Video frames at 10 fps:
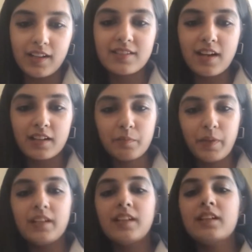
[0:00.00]
I started
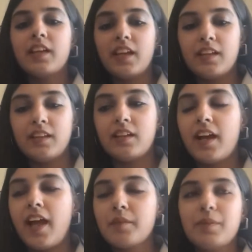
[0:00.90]
painting again.
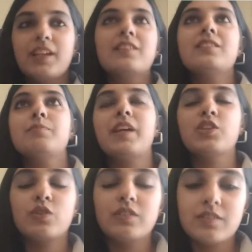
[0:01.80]
I had made this
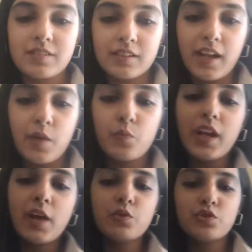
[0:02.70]
page on Instagram
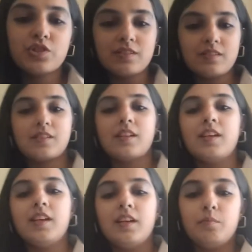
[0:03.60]
where I would just
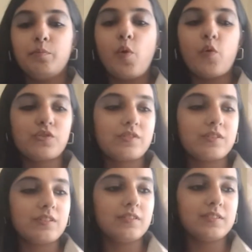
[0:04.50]

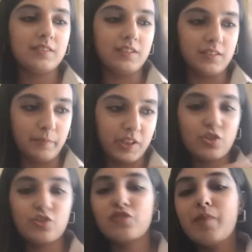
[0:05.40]
post
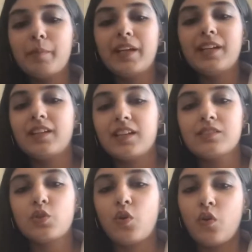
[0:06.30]
pictures of my
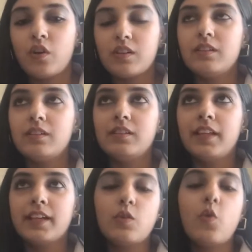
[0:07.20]
paintings, or
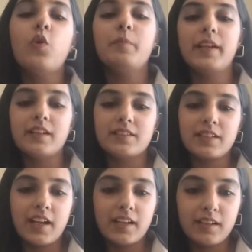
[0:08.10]
like old paintings
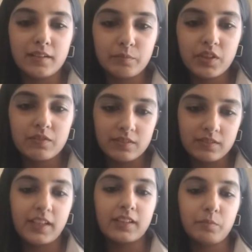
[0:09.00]
that I had done
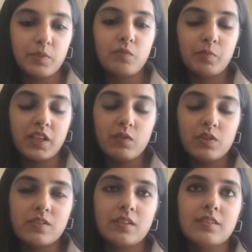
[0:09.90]
in like the
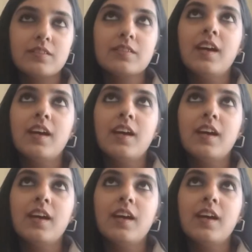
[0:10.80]
previous years.